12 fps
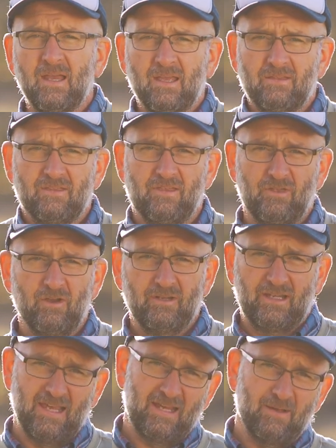The third
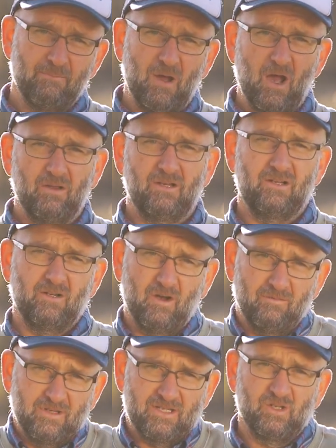key component
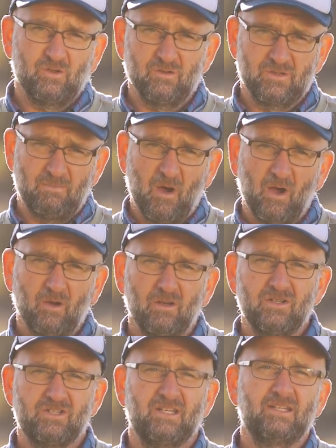of your soil's
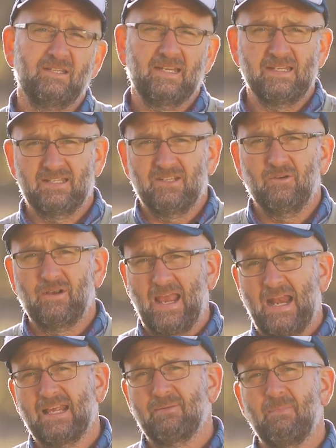biology is the
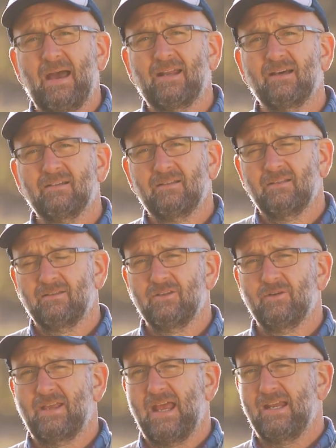organic matter. The
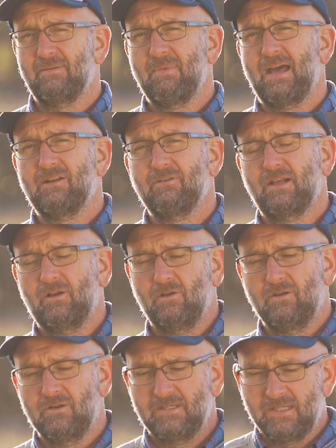organic matter
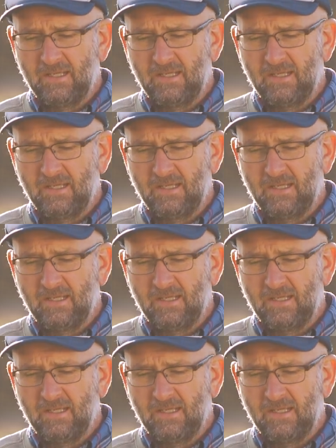includes